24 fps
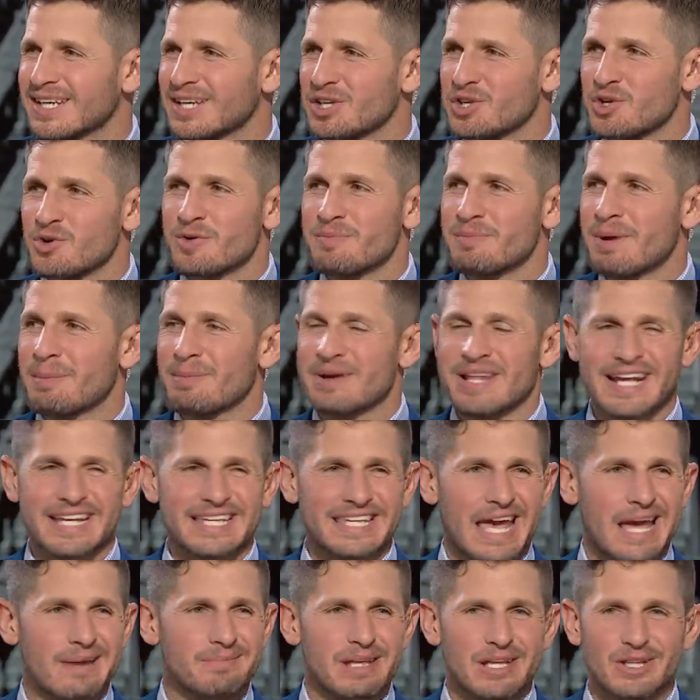you remember that
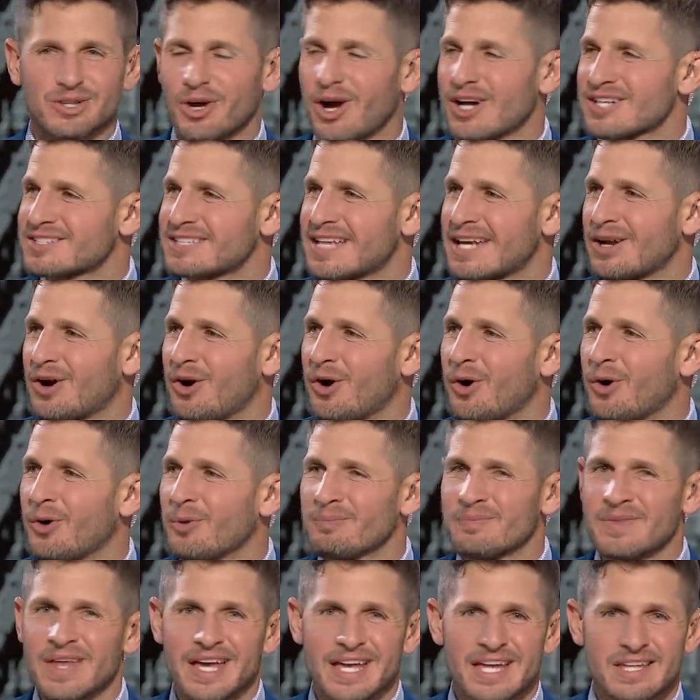game they lost at
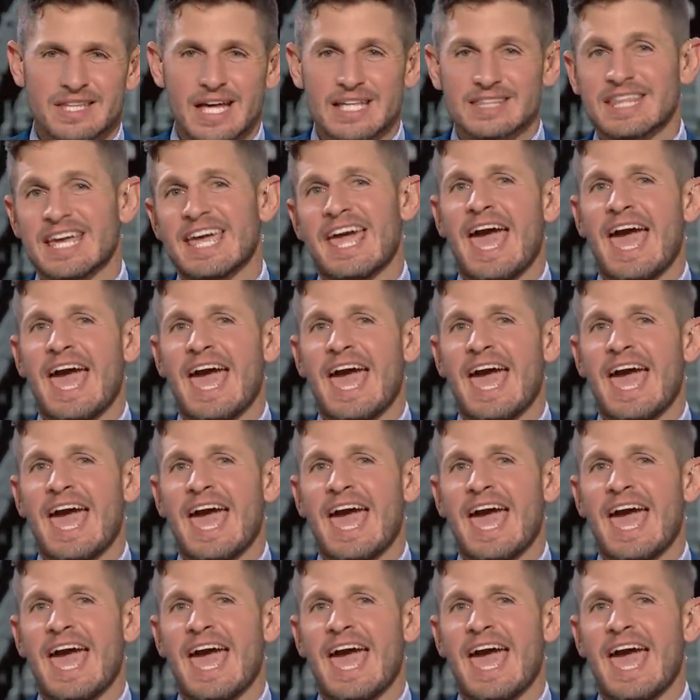home that they